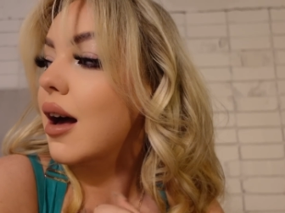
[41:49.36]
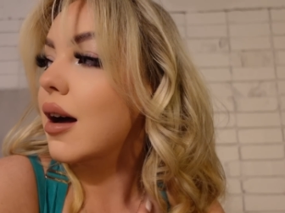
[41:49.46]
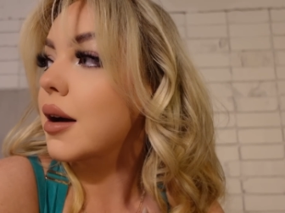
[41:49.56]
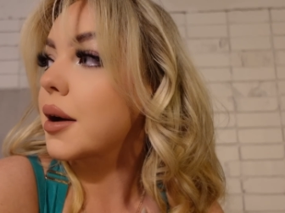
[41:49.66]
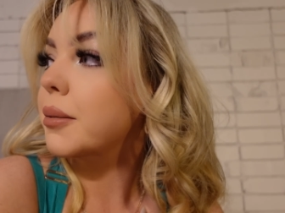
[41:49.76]

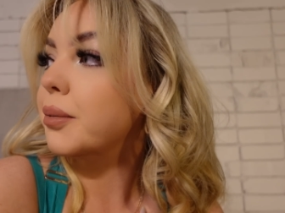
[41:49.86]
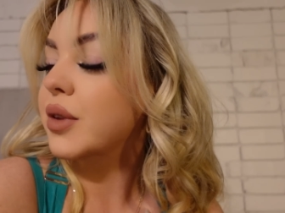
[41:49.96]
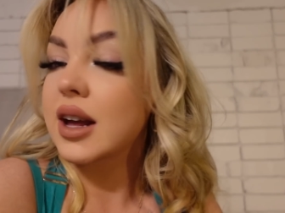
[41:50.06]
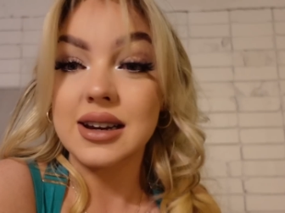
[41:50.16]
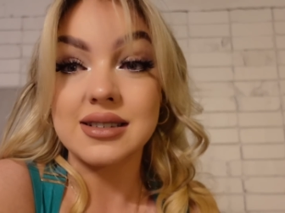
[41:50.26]
Um,
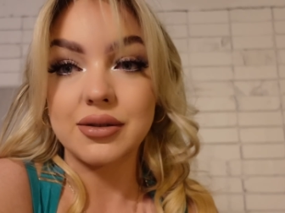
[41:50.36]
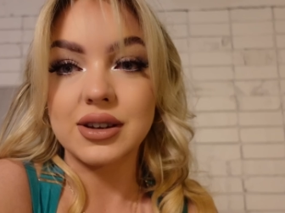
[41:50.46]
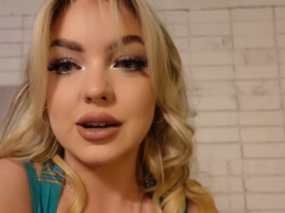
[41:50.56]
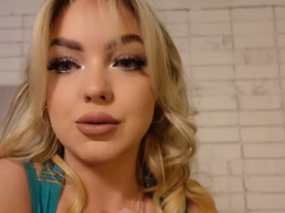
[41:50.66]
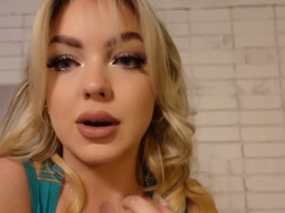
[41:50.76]
I need,
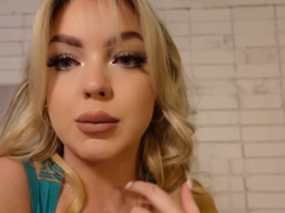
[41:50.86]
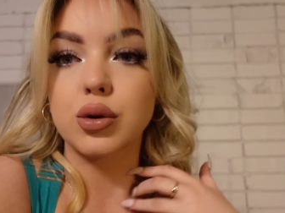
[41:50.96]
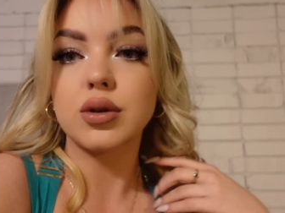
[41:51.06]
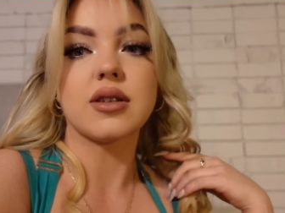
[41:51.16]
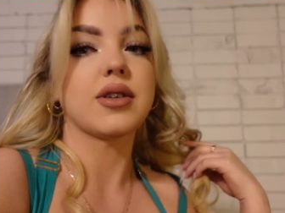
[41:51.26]
definitely need a Red
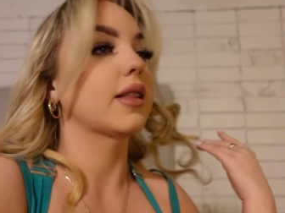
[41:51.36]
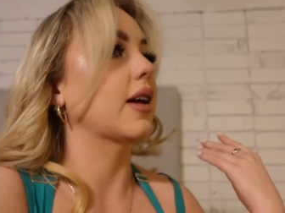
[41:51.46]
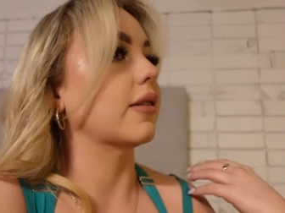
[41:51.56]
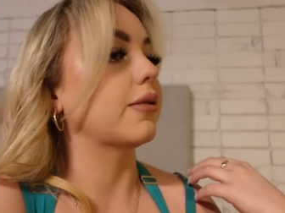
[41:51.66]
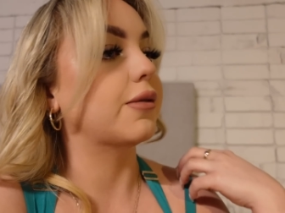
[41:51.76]
Bull because I've had
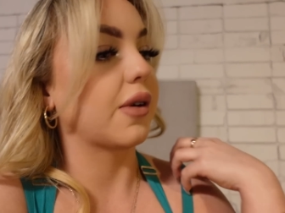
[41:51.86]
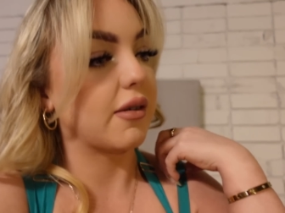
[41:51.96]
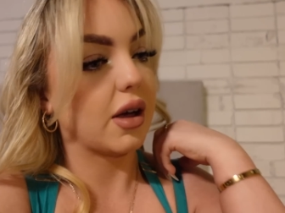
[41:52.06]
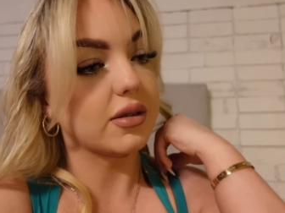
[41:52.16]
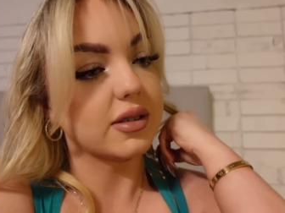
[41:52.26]
like
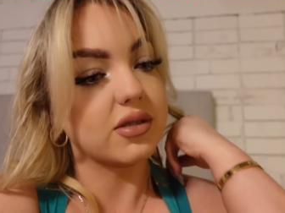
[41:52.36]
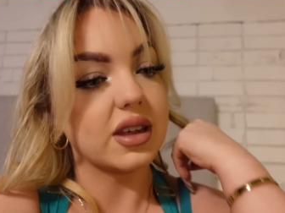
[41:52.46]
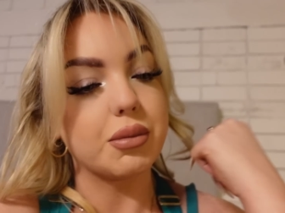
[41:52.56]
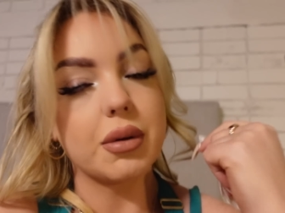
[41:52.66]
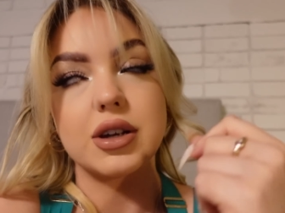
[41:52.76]
five hours of
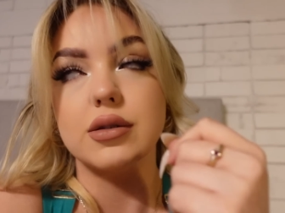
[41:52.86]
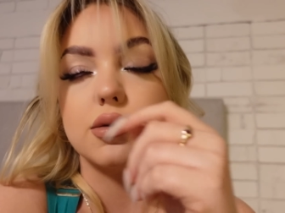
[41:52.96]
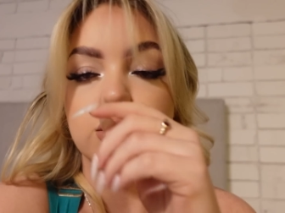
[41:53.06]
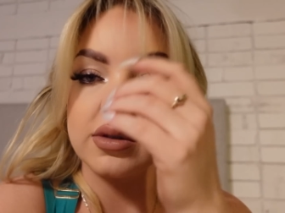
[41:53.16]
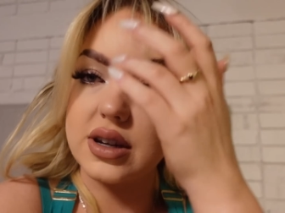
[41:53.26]
sleep. I'm
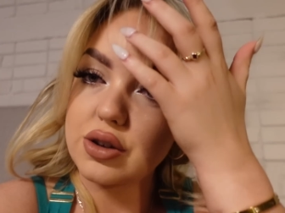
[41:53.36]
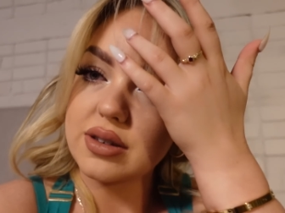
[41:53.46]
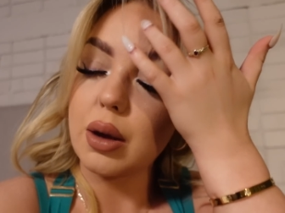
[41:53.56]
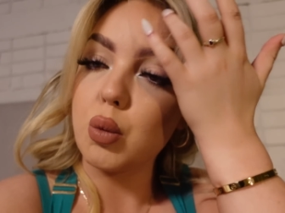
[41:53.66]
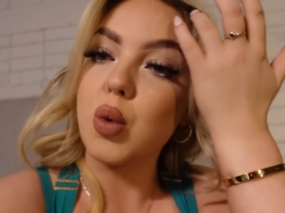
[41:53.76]
exhausted. I
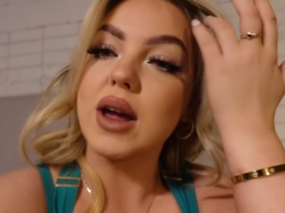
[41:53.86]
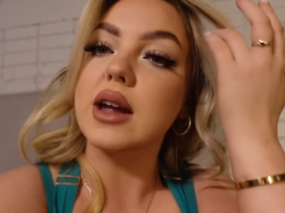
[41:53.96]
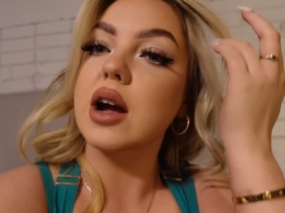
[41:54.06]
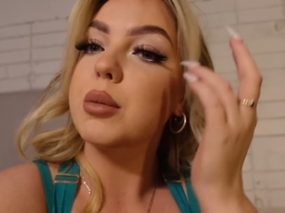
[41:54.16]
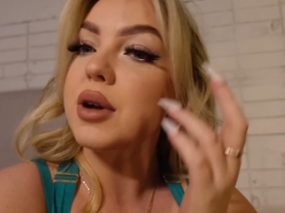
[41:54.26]
just kept
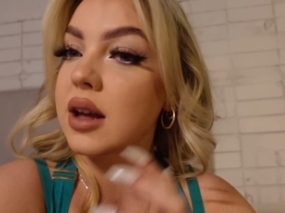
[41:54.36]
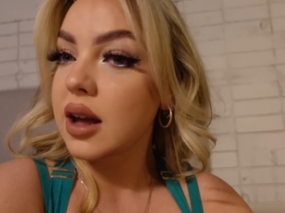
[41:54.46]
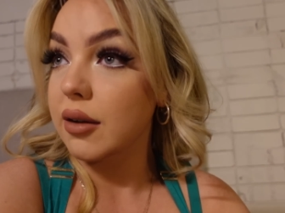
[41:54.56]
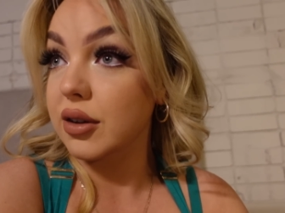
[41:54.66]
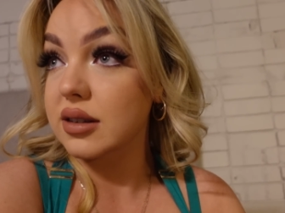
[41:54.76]
waking up.
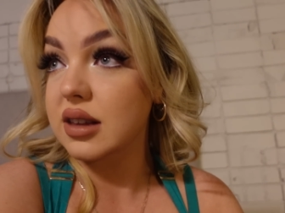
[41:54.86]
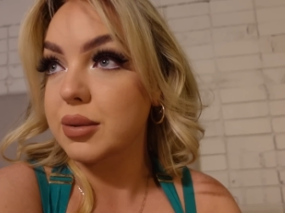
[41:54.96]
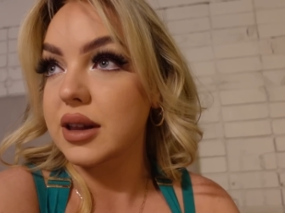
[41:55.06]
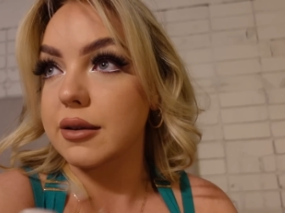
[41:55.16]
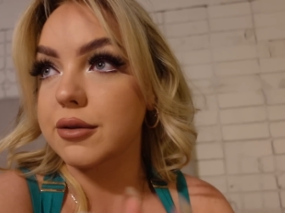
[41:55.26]
I fell
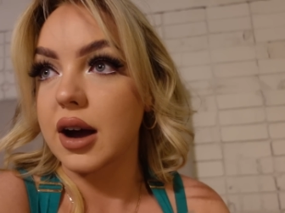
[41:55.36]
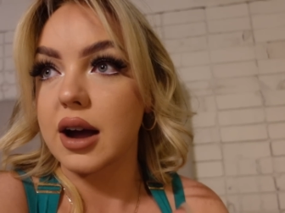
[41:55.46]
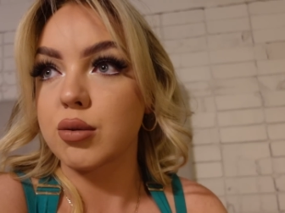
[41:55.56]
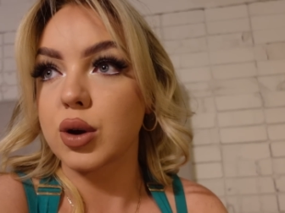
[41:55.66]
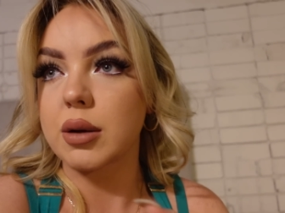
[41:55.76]
asleep at like
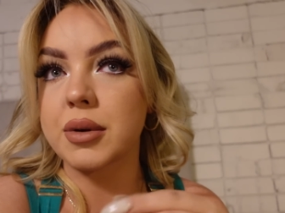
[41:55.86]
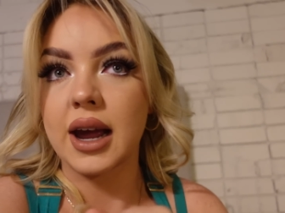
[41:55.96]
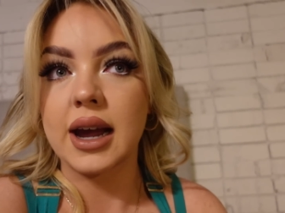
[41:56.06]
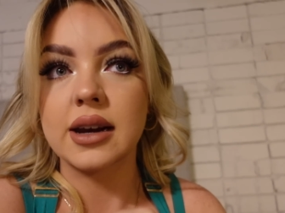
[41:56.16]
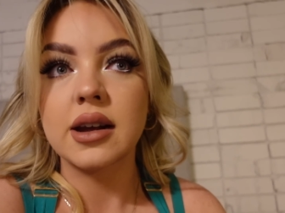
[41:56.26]
five, woke up at
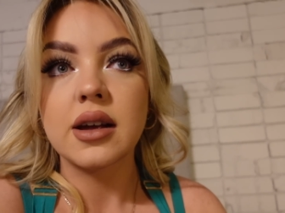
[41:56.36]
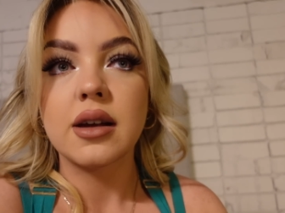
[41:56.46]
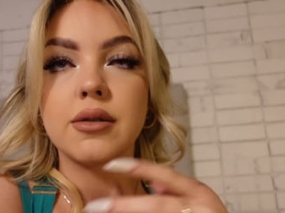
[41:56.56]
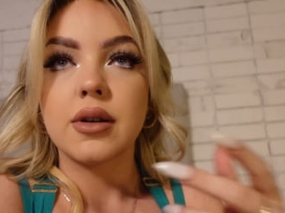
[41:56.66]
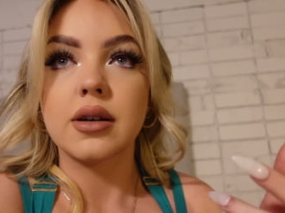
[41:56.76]
eight,
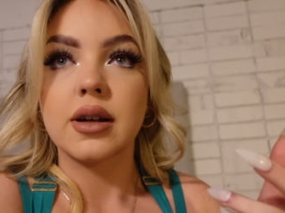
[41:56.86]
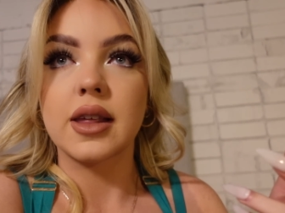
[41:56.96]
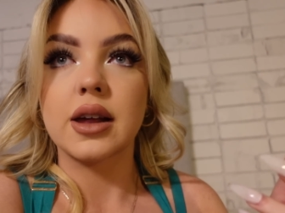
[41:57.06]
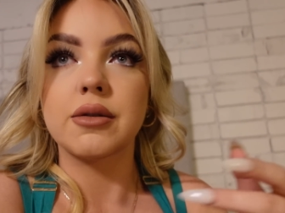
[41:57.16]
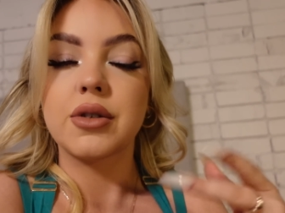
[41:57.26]

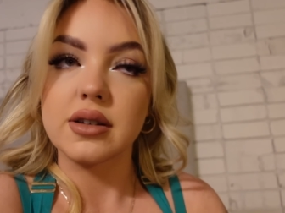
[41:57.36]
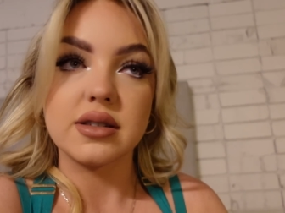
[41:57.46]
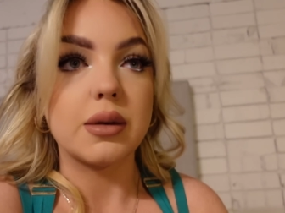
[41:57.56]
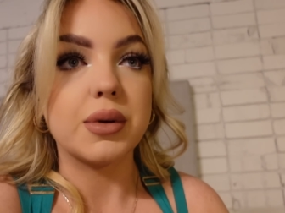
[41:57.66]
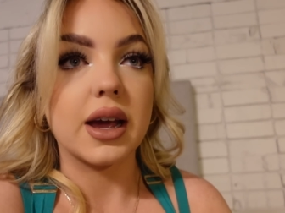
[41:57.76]
and then fell
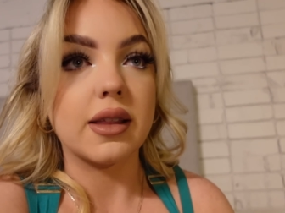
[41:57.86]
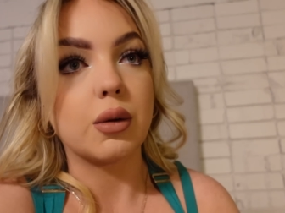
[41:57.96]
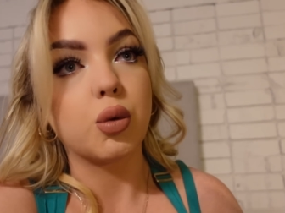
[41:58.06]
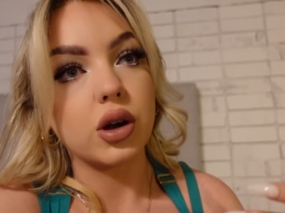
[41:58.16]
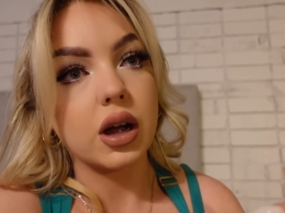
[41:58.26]
asleep again,
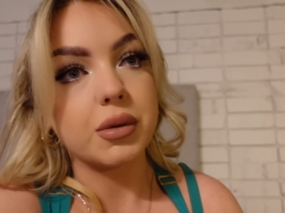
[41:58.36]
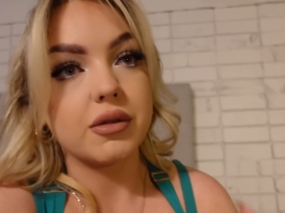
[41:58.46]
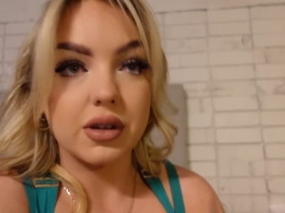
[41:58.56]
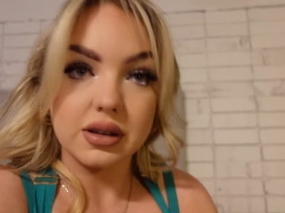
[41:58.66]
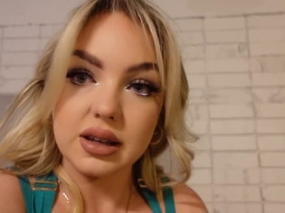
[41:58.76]
then woke up,
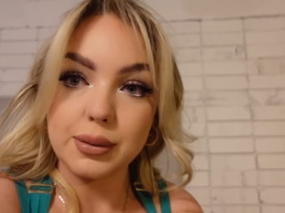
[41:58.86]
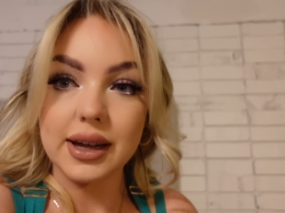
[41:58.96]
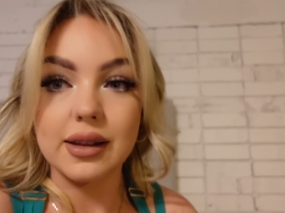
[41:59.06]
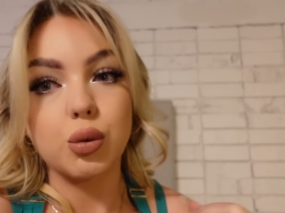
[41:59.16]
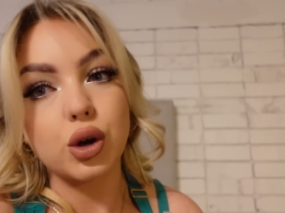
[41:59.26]
then fell asleep
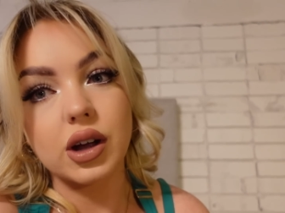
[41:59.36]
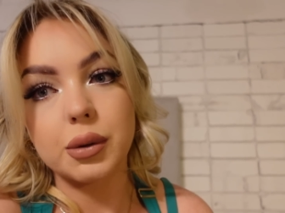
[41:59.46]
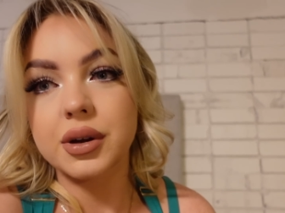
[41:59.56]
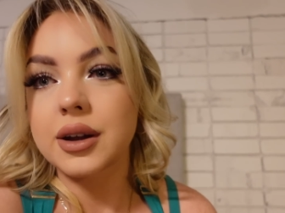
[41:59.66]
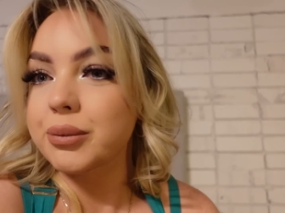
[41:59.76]
again, then woke
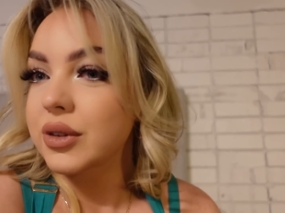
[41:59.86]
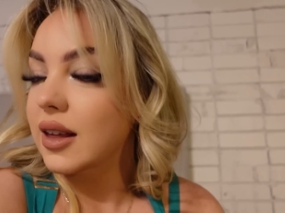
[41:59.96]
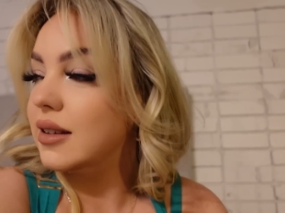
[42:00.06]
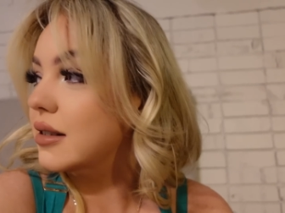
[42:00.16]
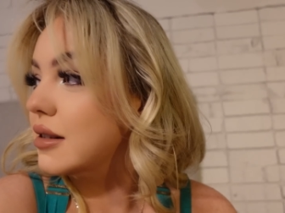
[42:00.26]
up.
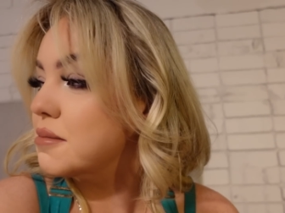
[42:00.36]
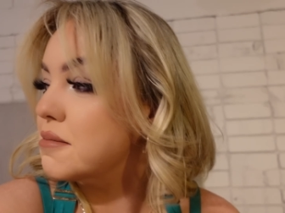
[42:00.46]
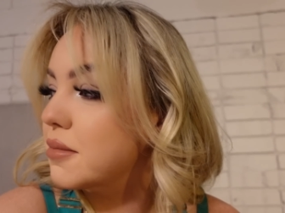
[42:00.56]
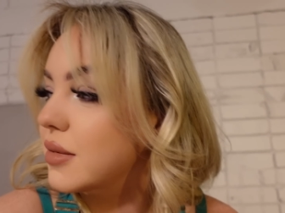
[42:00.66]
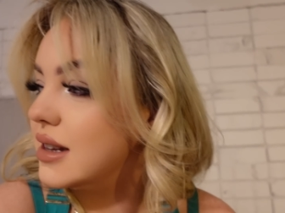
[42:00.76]
And these,
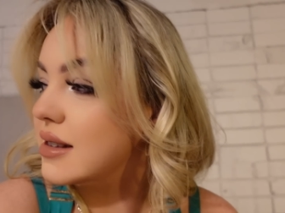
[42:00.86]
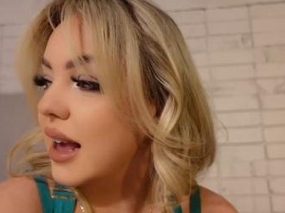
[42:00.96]
these, these